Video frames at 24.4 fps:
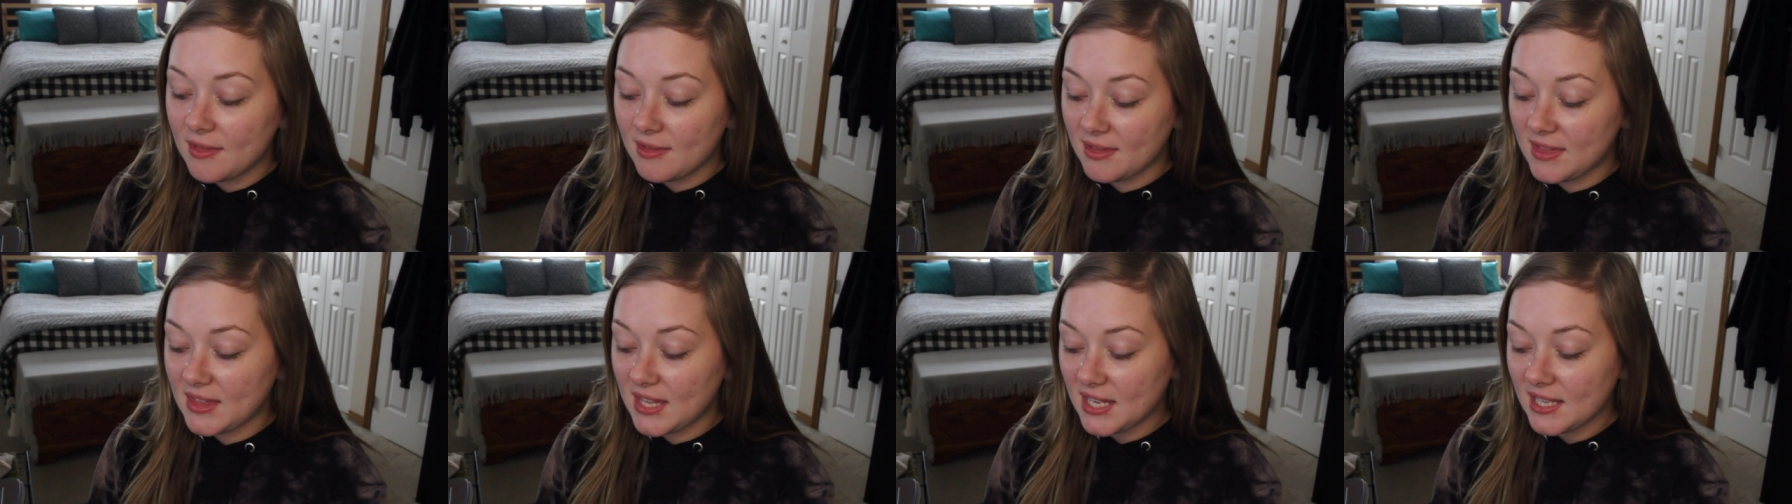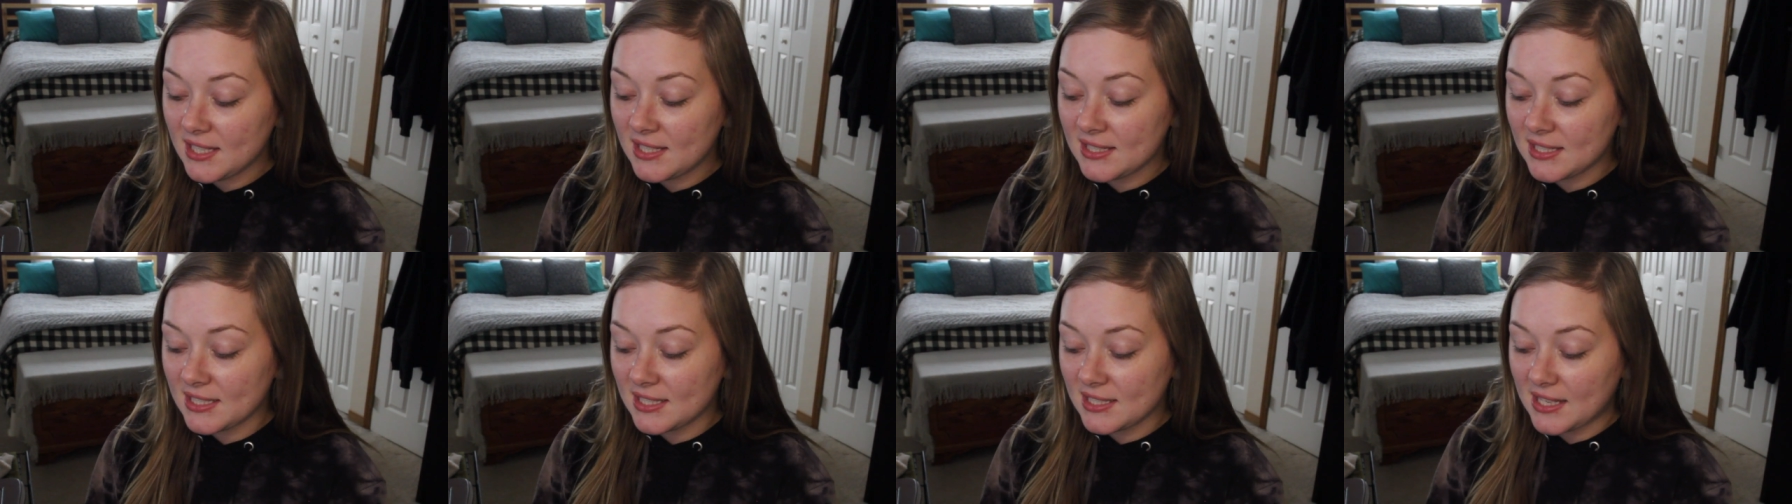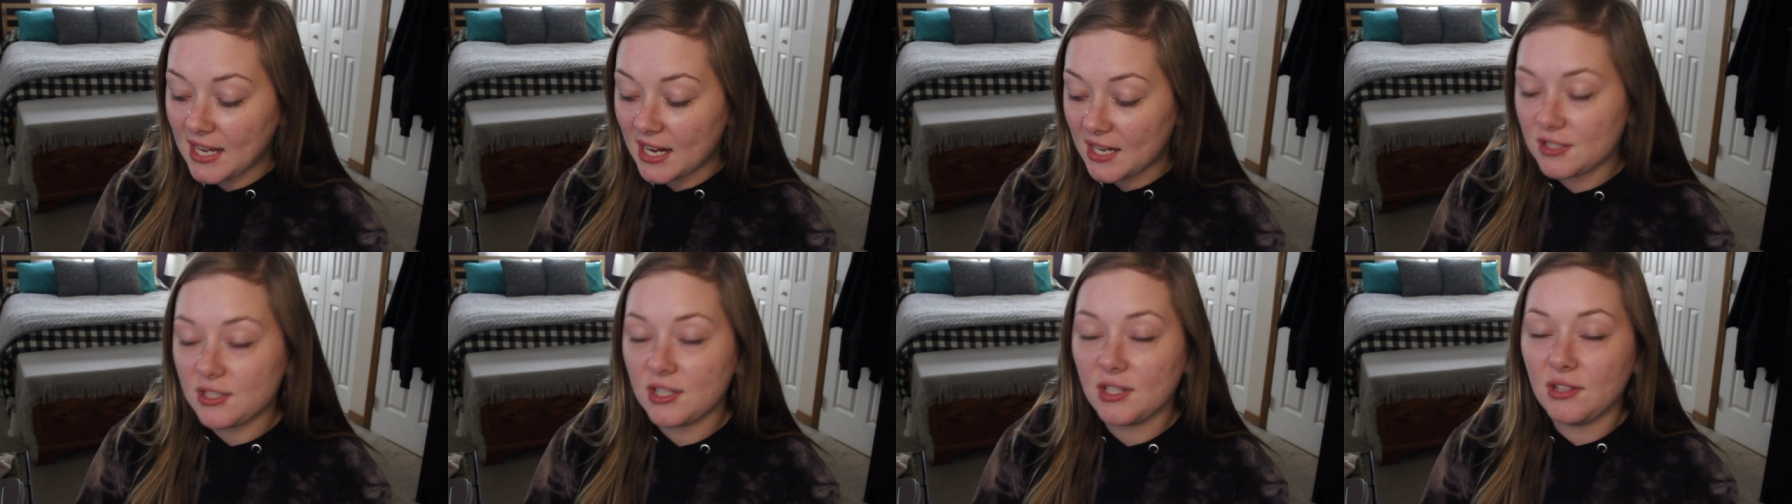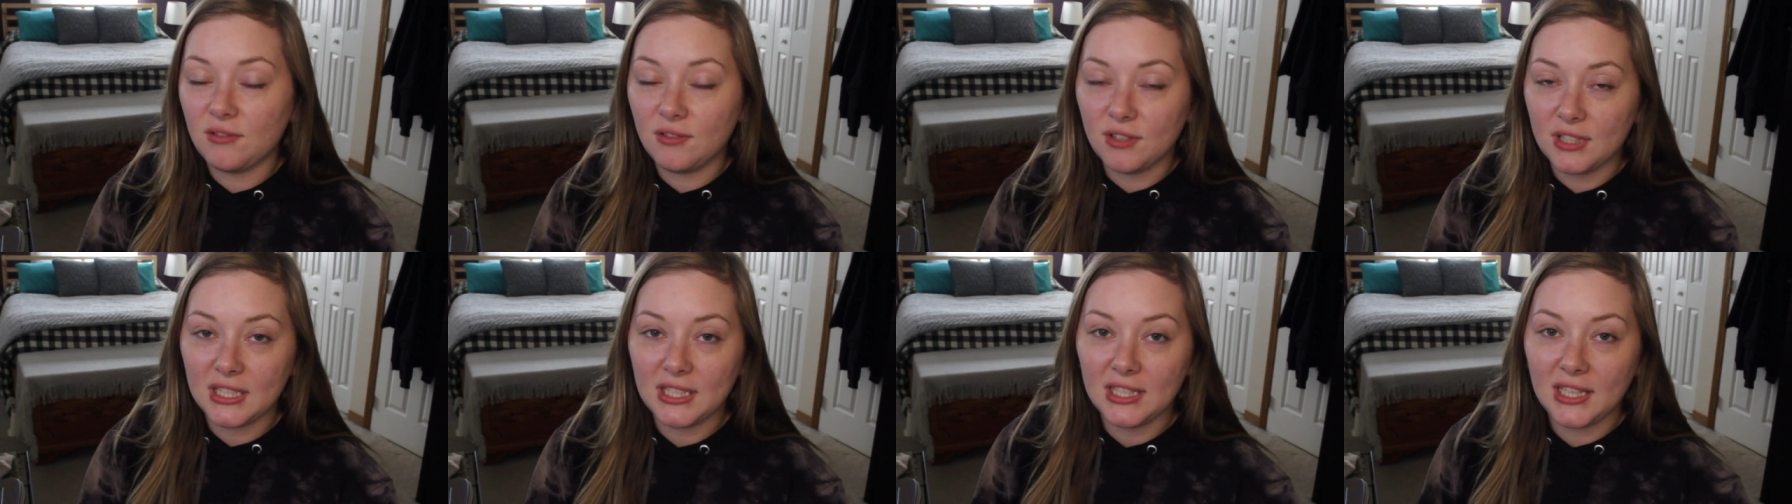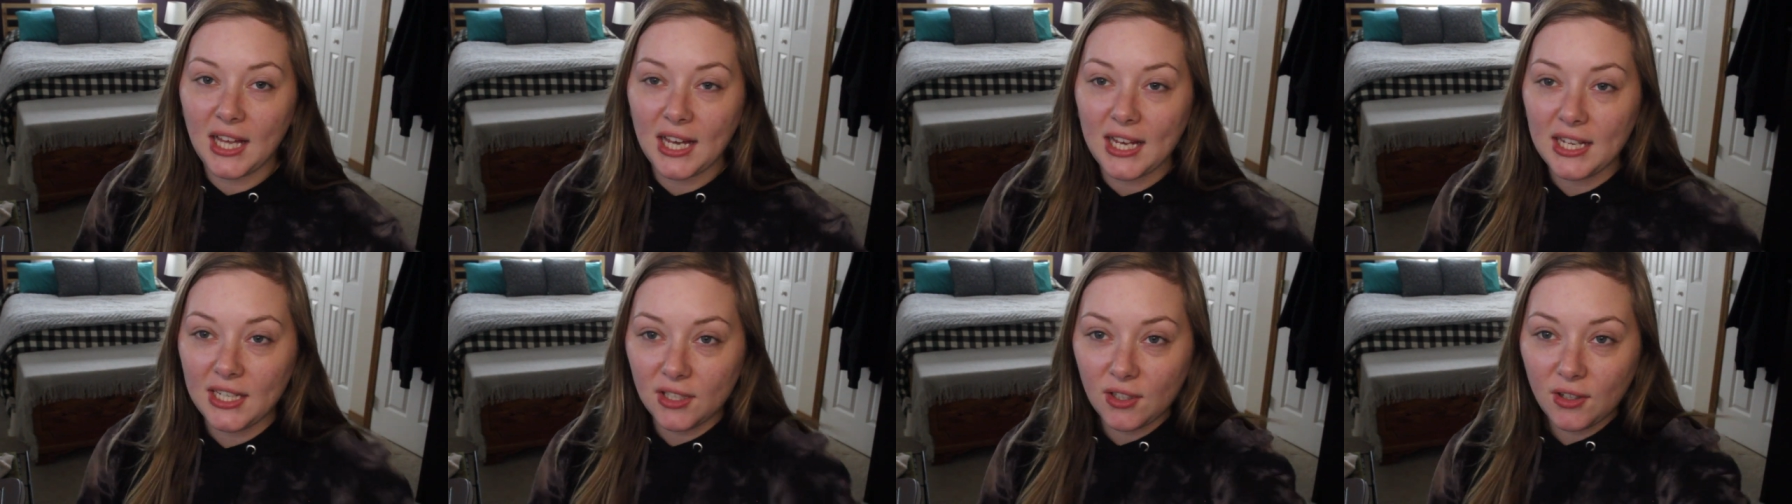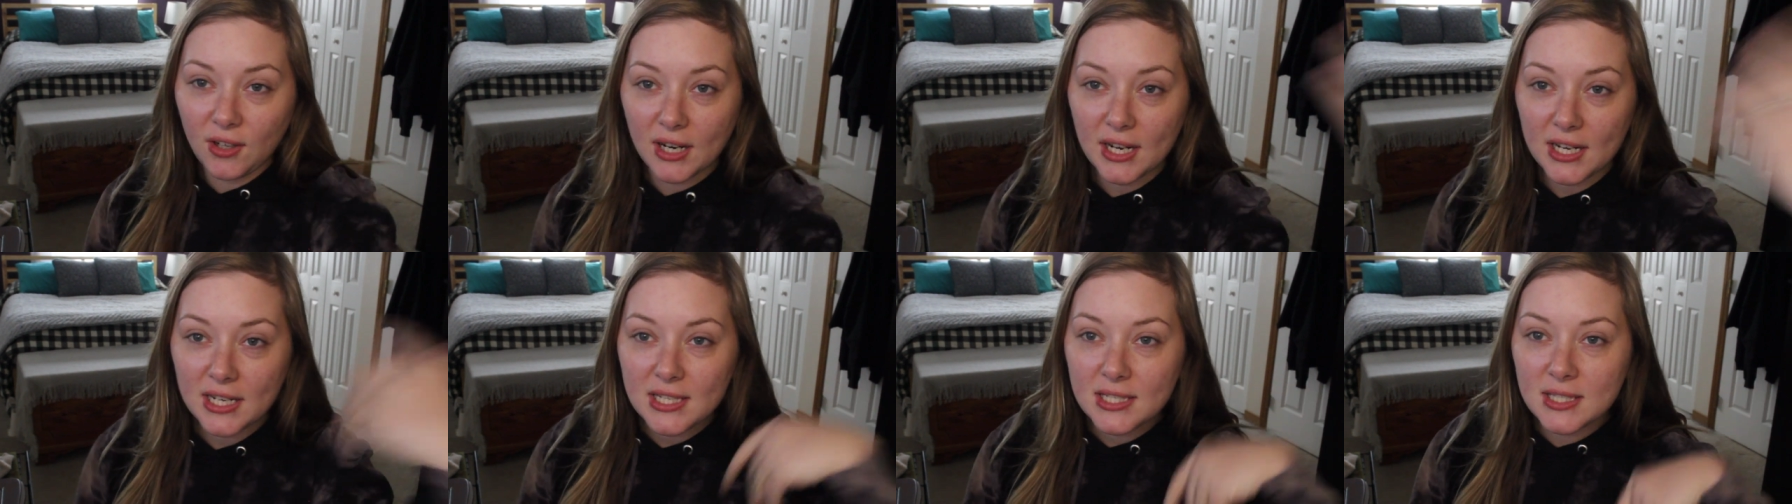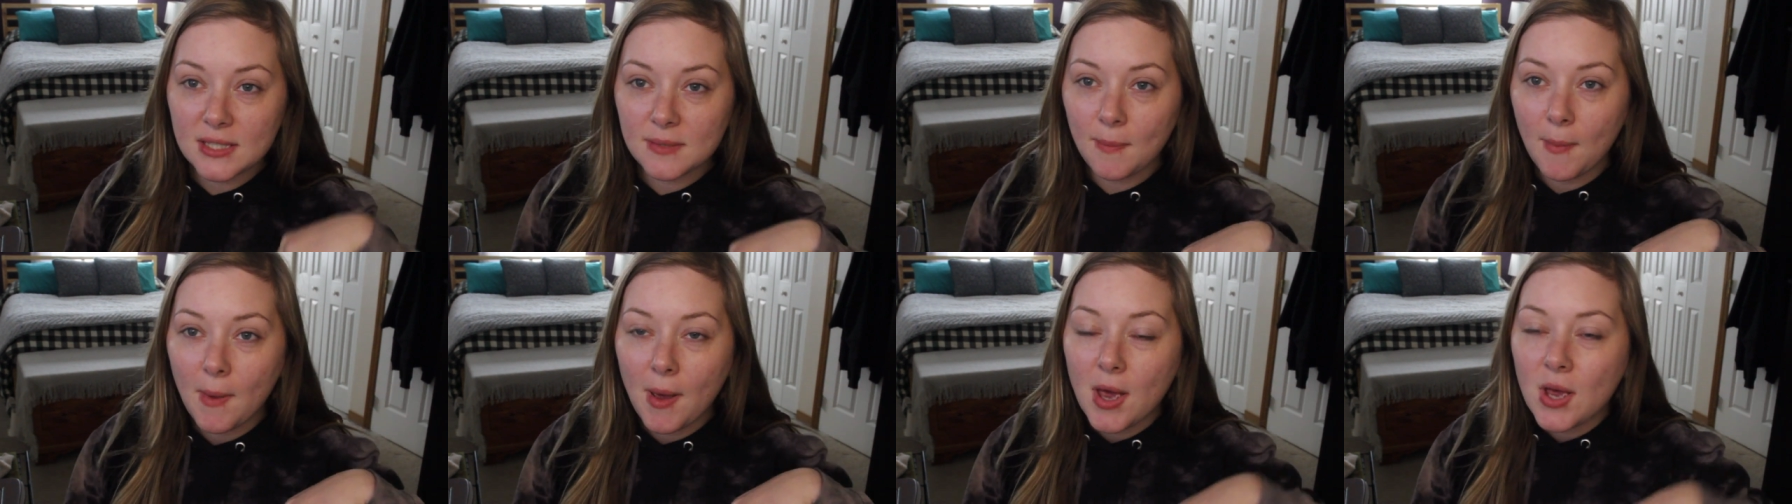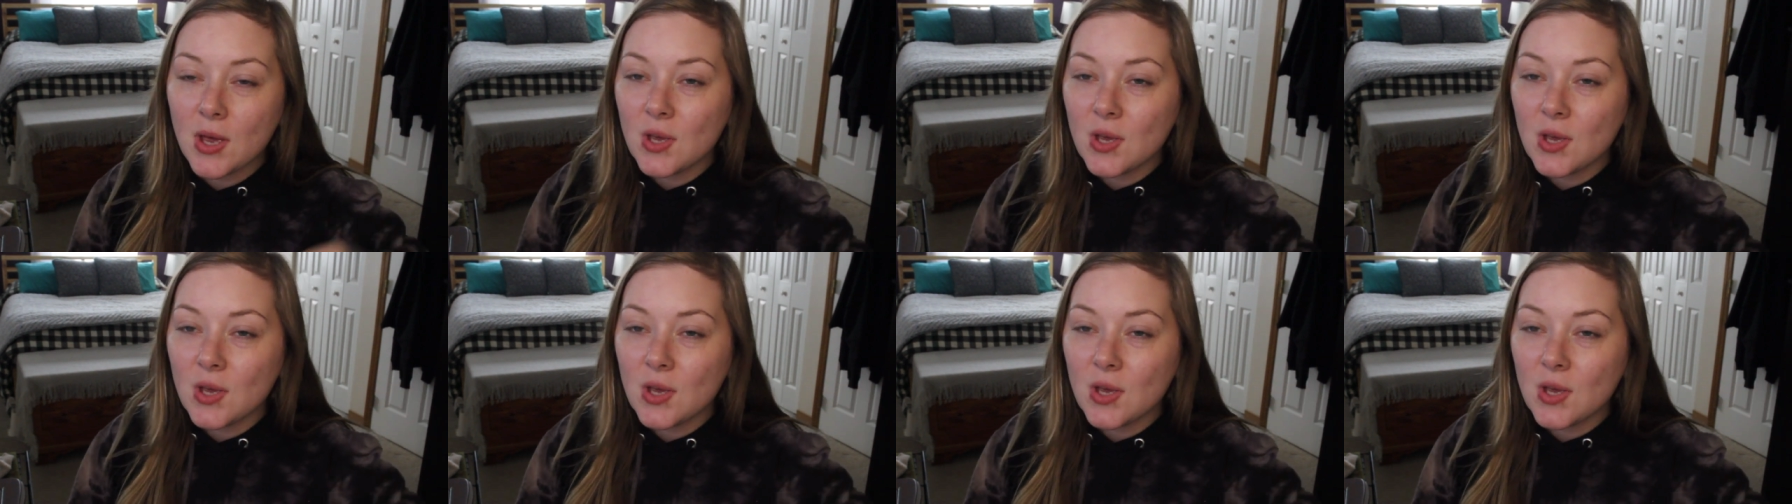This is actually really light and crisp.